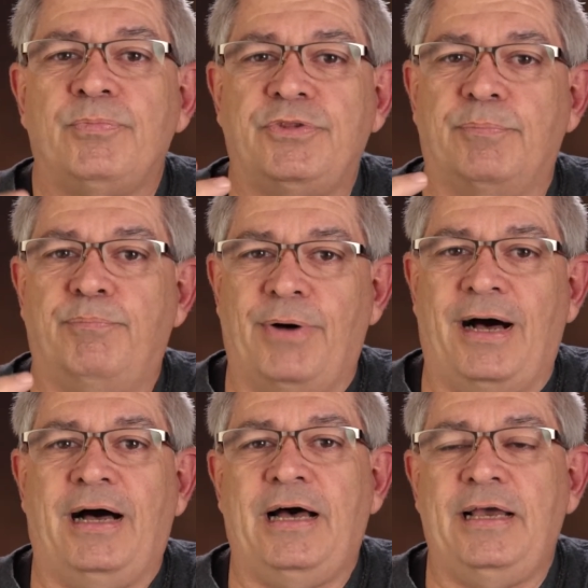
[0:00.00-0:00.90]
to
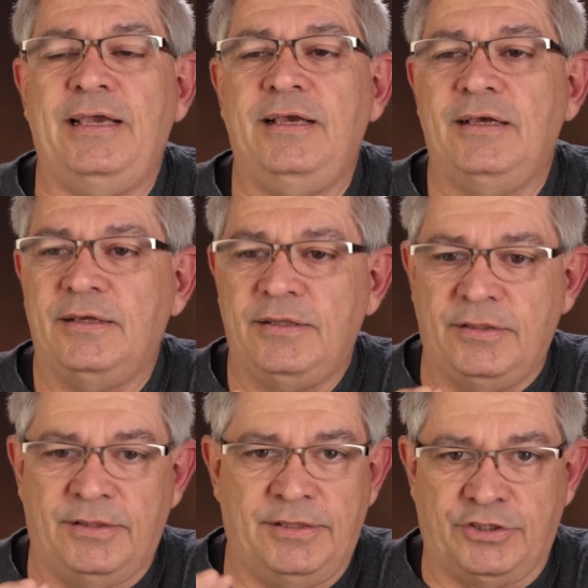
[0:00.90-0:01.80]
buy
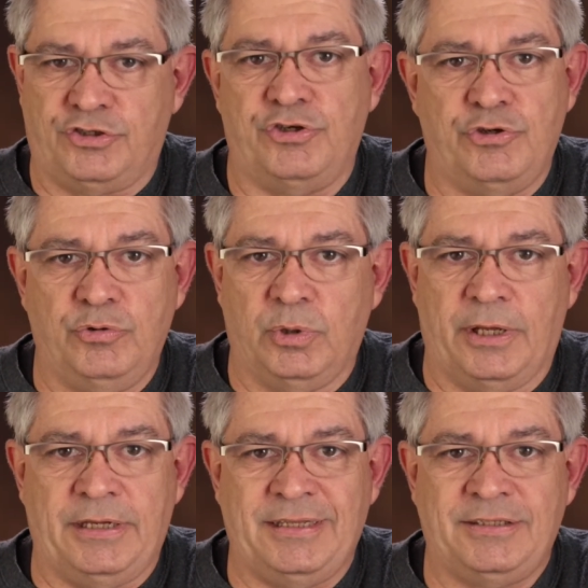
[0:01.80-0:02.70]
this new
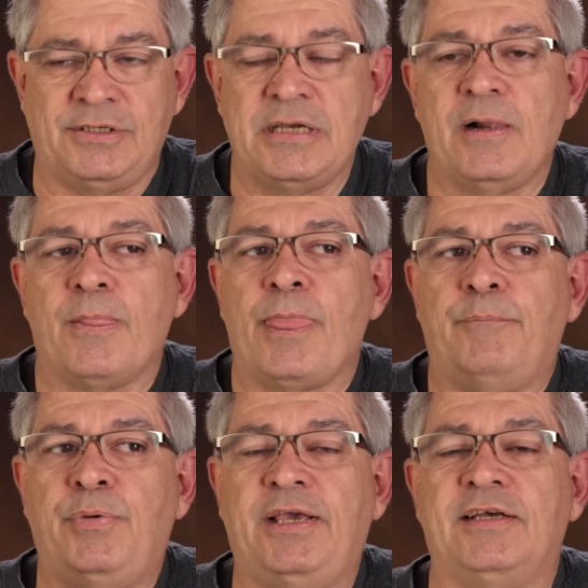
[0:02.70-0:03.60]
lens
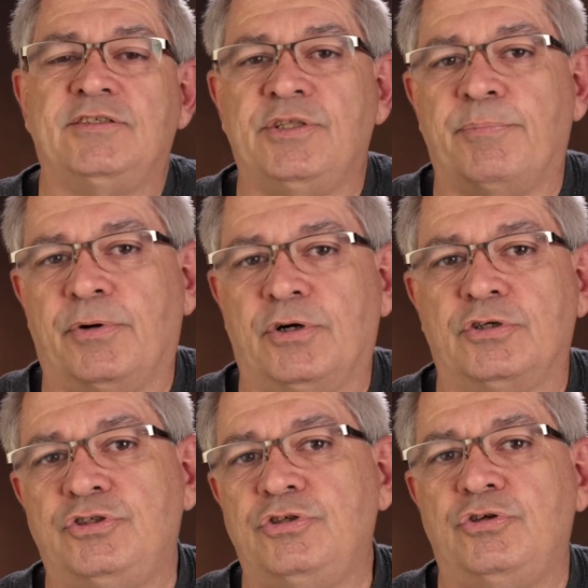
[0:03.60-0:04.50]
because the
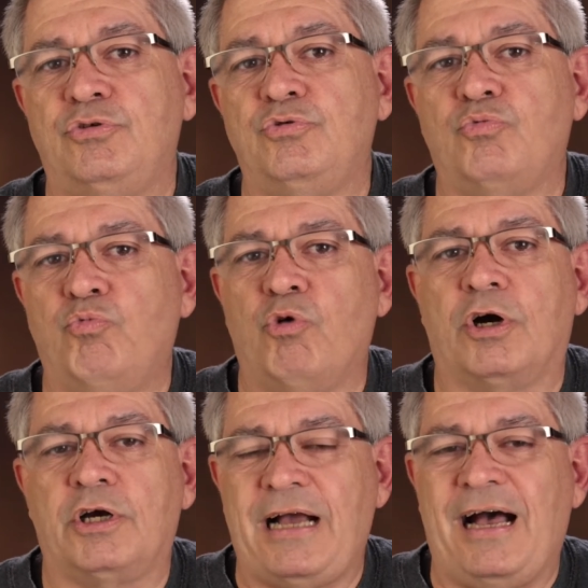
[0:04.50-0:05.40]
person whose
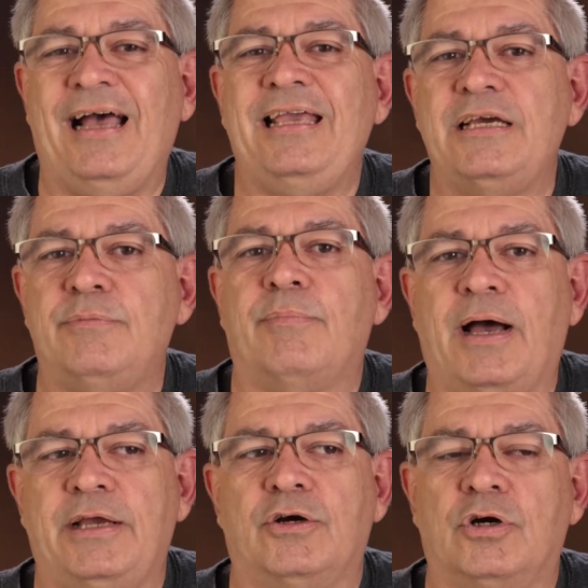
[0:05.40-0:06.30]
work I
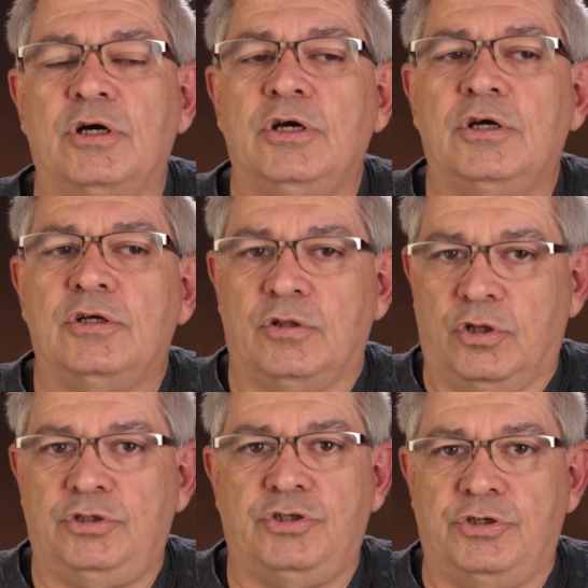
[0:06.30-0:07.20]
admire
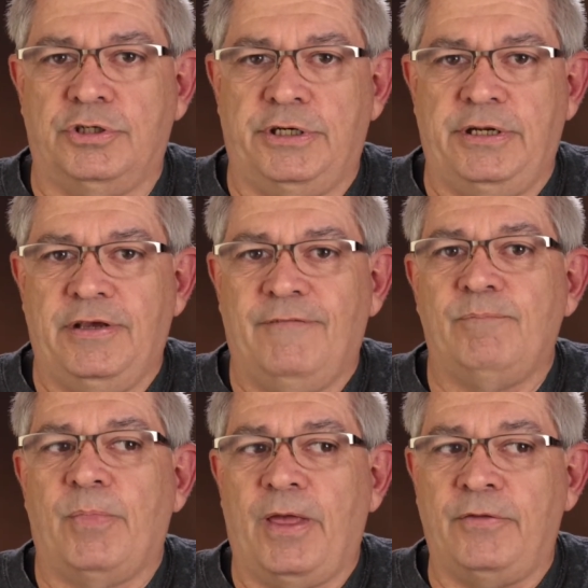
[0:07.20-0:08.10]
looks good,
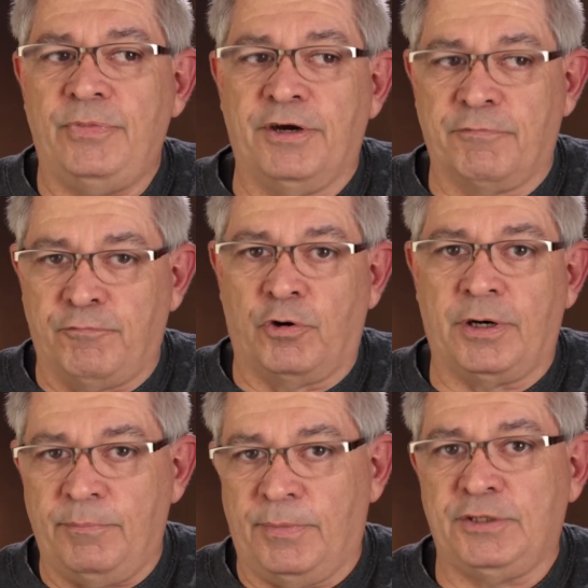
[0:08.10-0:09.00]
and
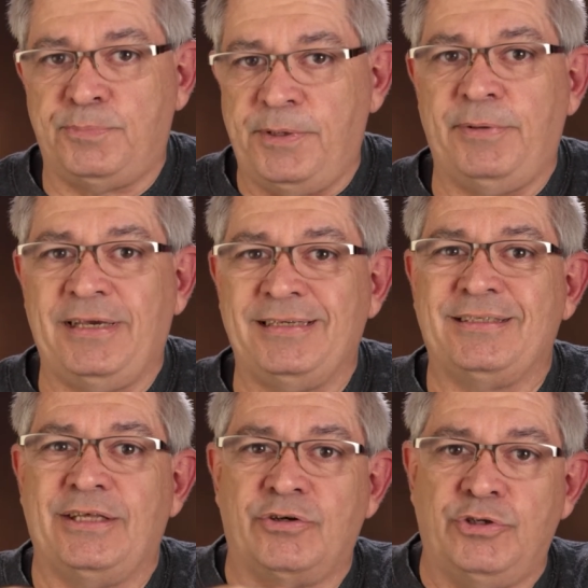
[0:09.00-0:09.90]
therefore it must be because
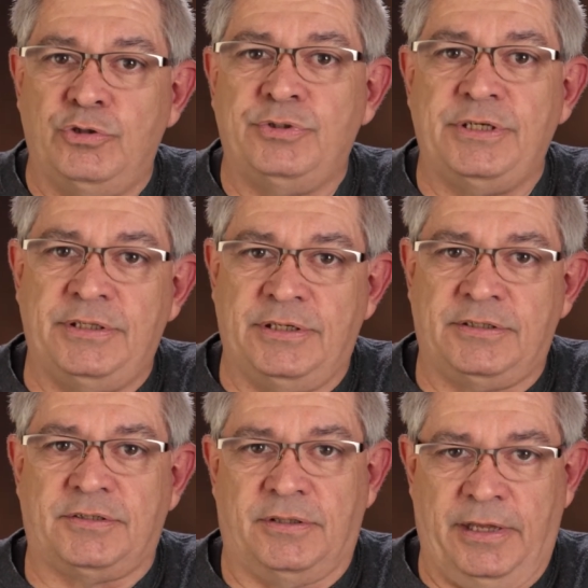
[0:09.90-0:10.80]
they're using
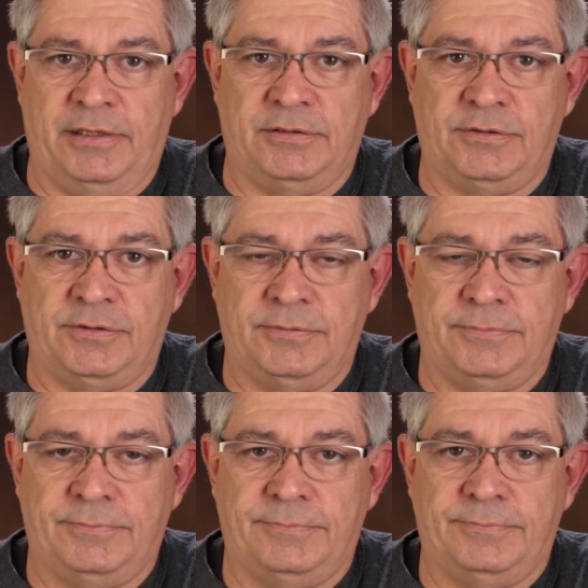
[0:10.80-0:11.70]
this lens.
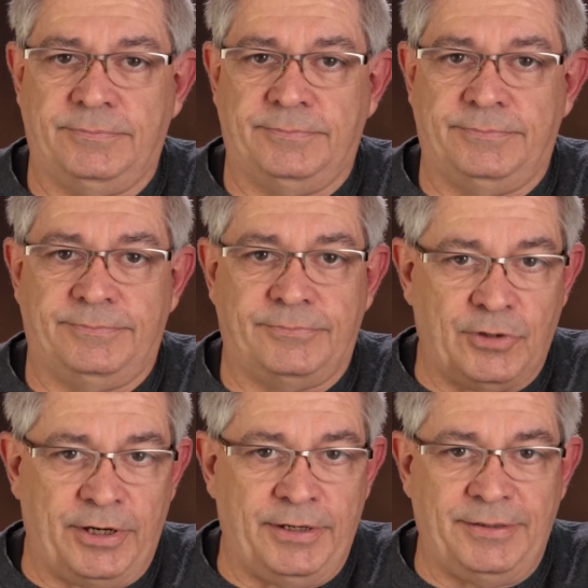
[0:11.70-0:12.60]

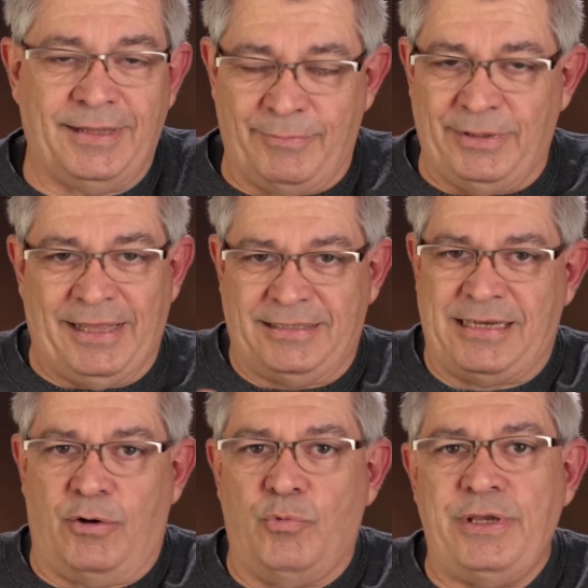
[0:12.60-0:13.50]
Right? That's
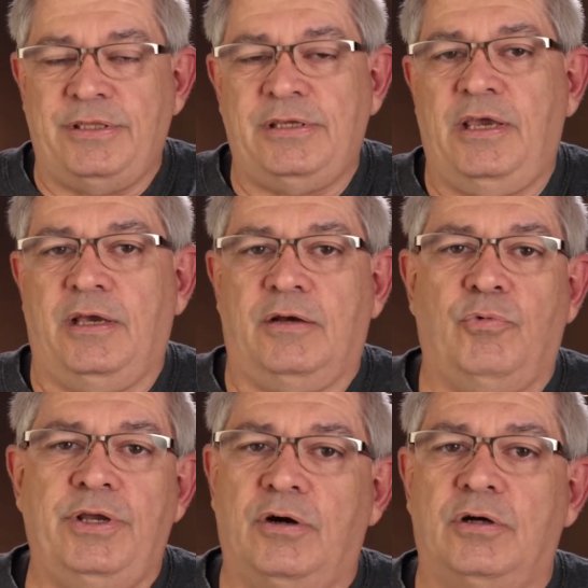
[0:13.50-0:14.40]
how we think.
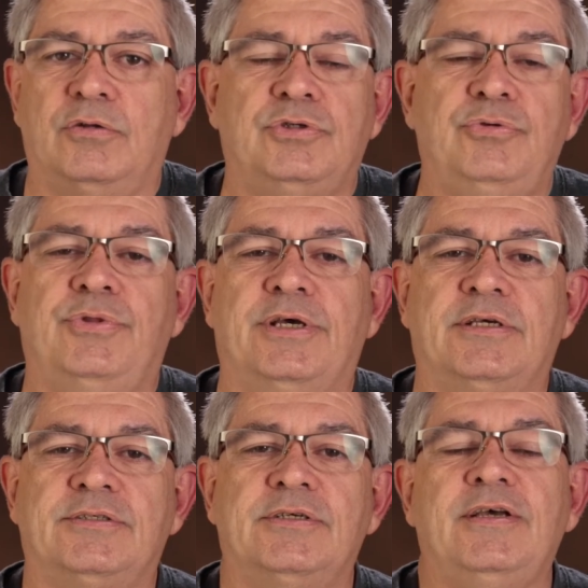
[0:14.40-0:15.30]
We all do
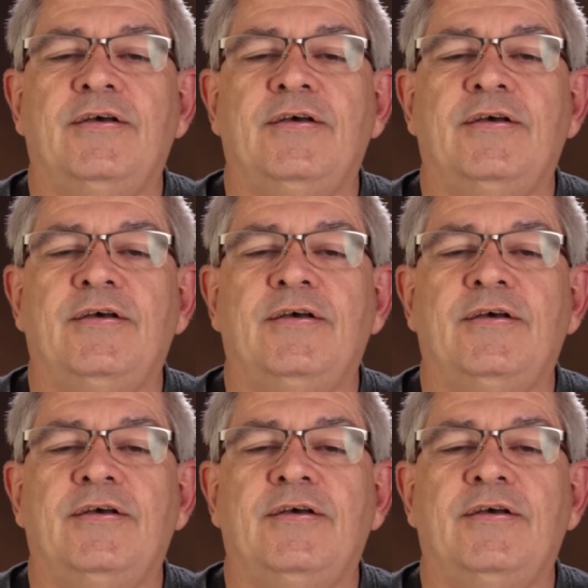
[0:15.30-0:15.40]
this.